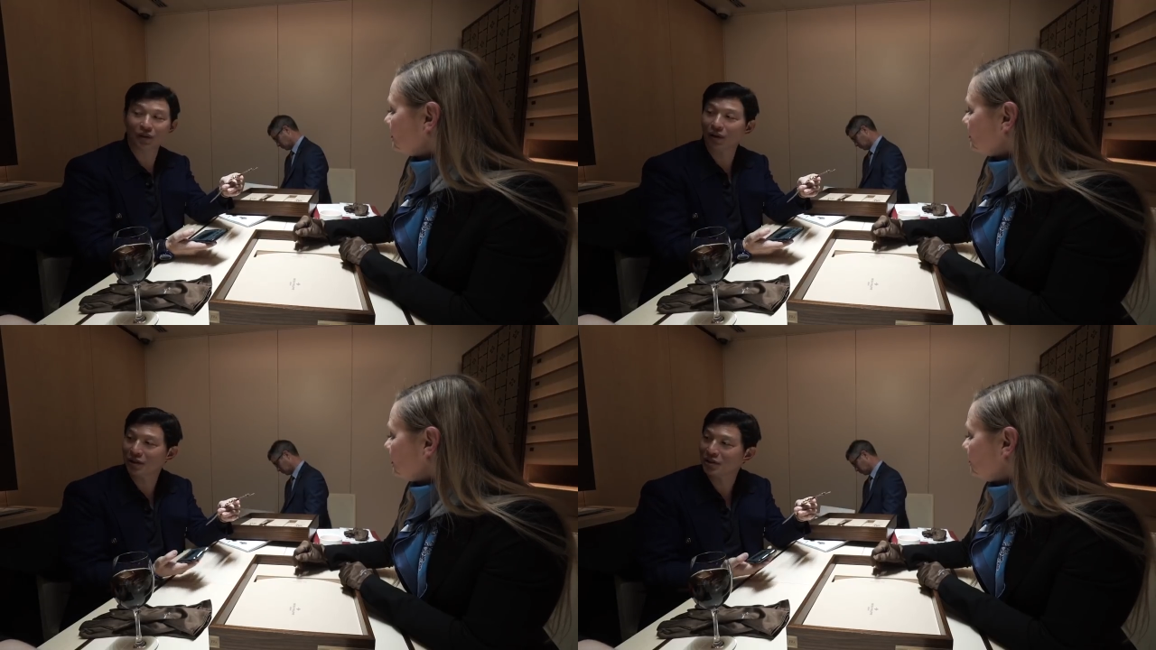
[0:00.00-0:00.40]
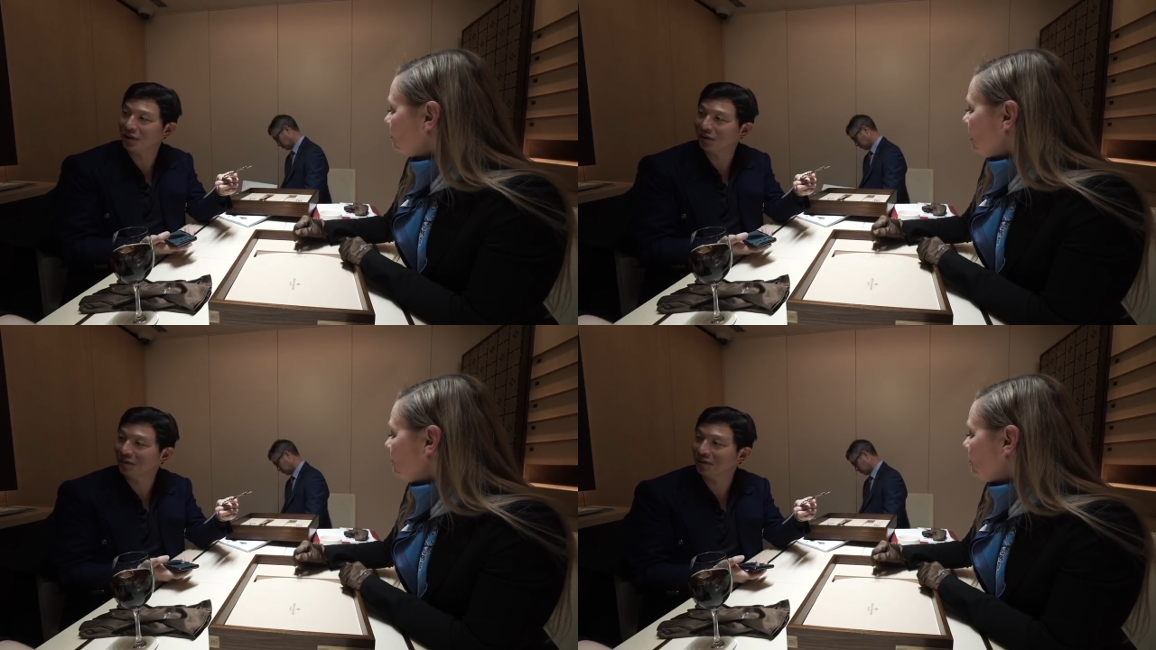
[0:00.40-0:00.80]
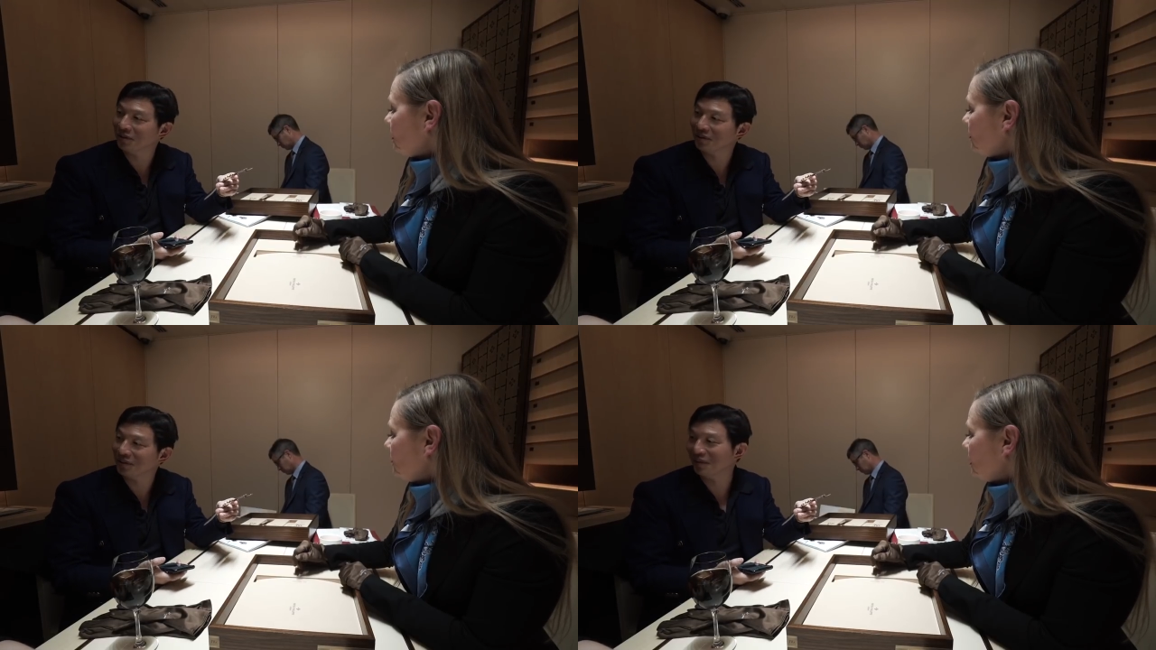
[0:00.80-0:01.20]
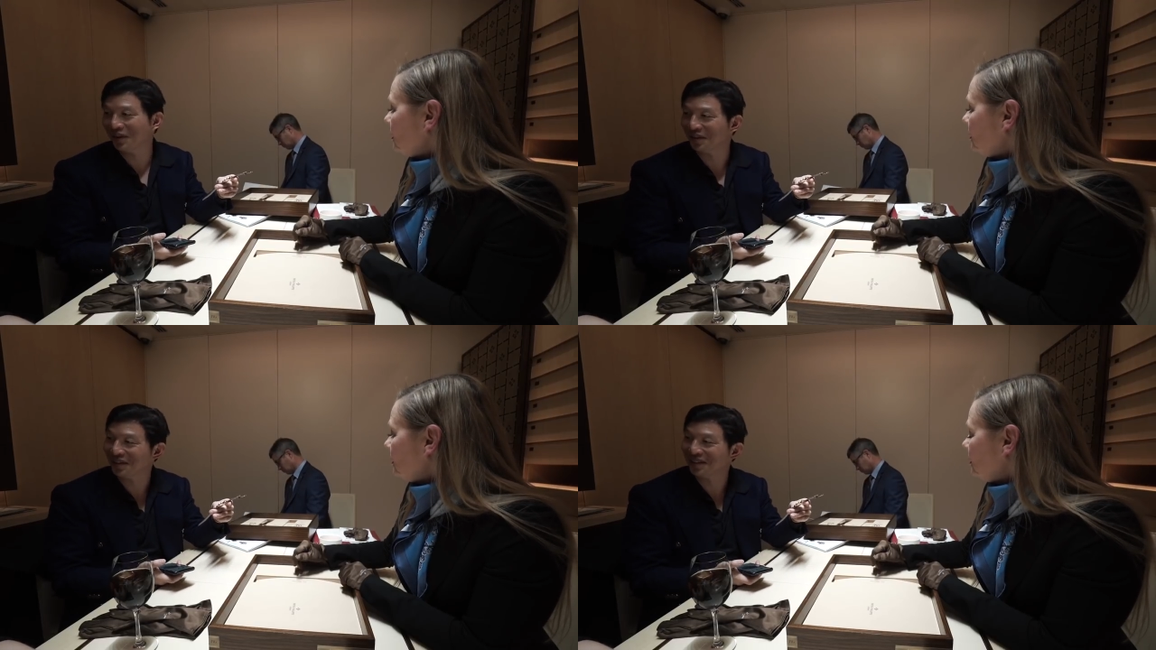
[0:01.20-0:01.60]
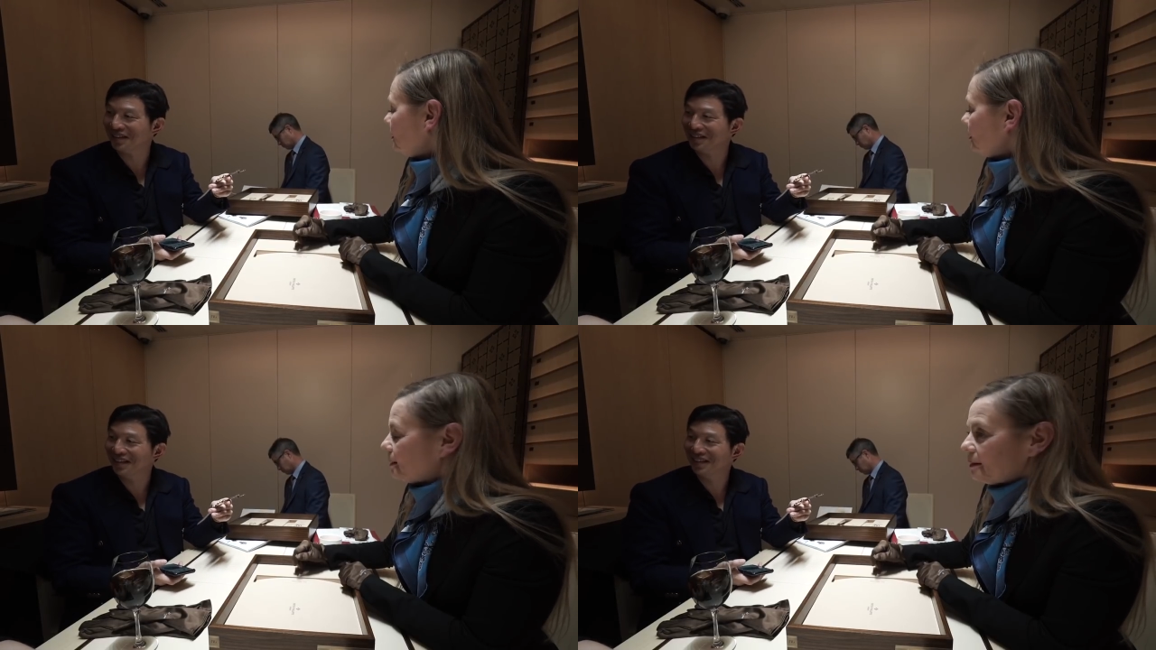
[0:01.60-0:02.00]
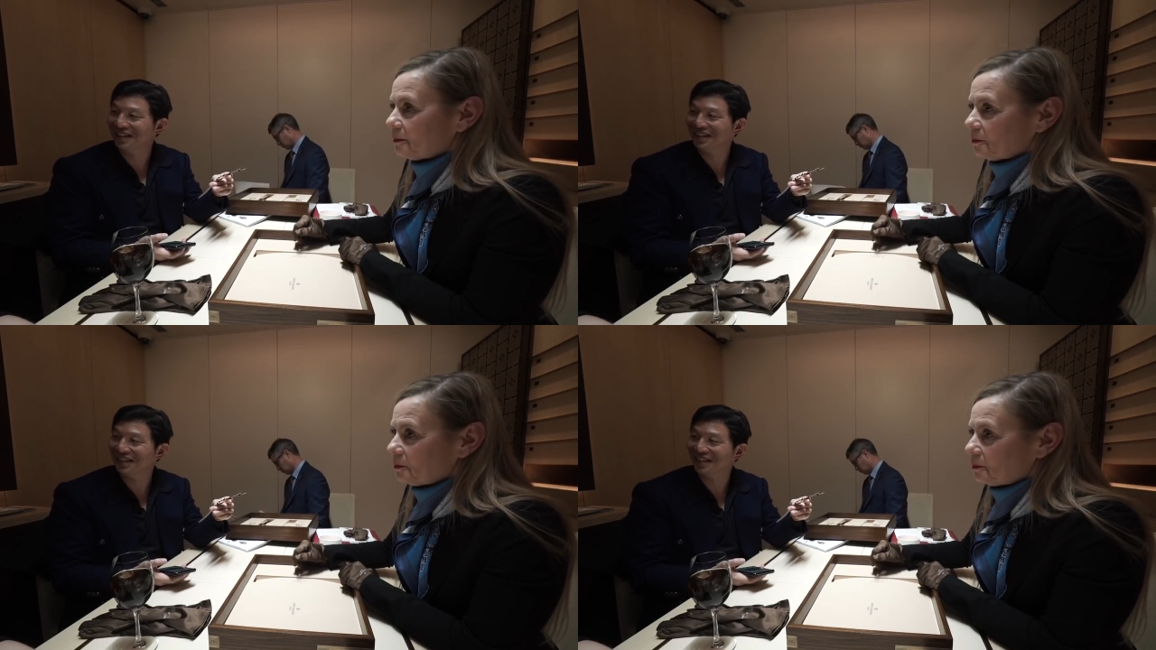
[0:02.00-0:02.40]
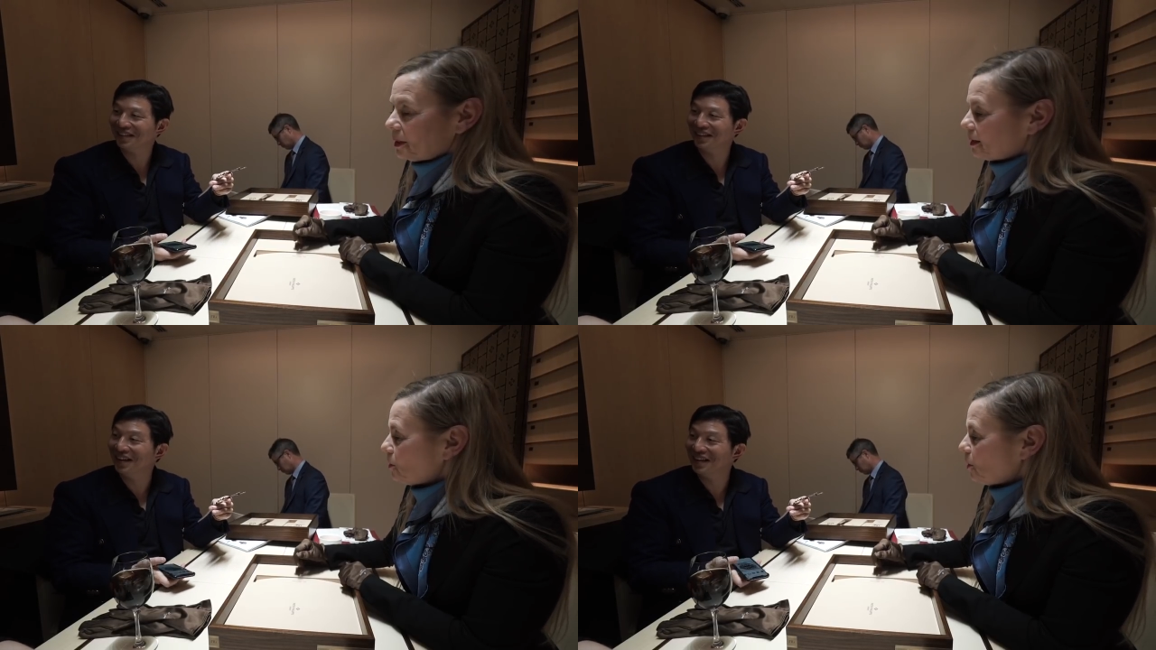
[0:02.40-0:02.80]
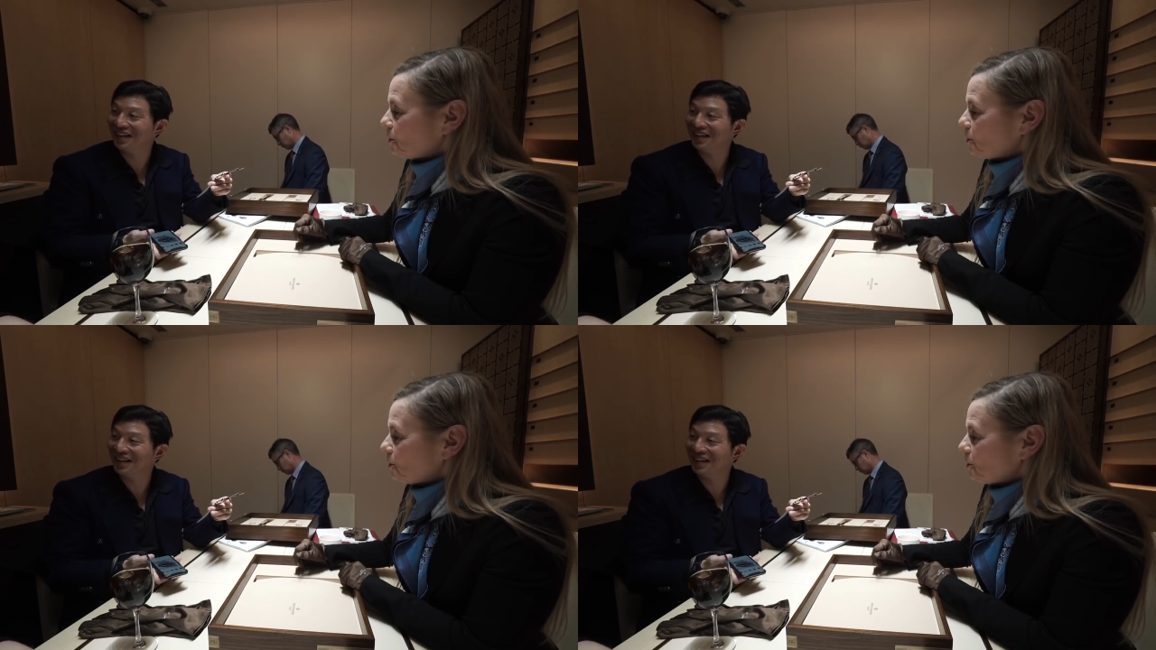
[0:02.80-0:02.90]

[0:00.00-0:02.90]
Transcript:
Speaker 1: That's two. Philip will, will uh, we go